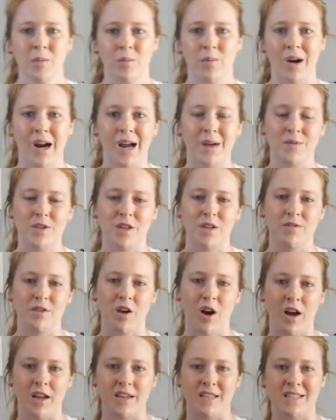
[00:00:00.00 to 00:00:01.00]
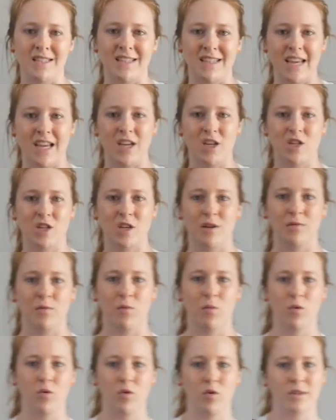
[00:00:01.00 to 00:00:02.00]
Perhaps you've got a dish of
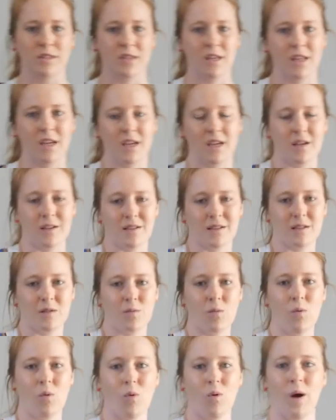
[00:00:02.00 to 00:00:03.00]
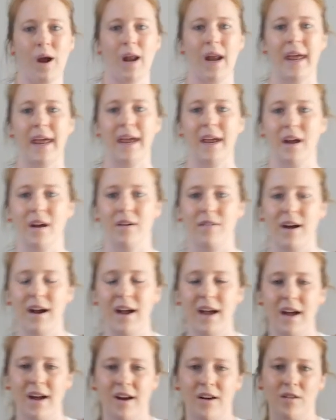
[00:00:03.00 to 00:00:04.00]
water that you're swirling
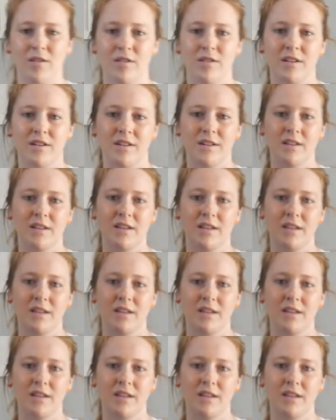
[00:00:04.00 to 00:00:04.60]
around,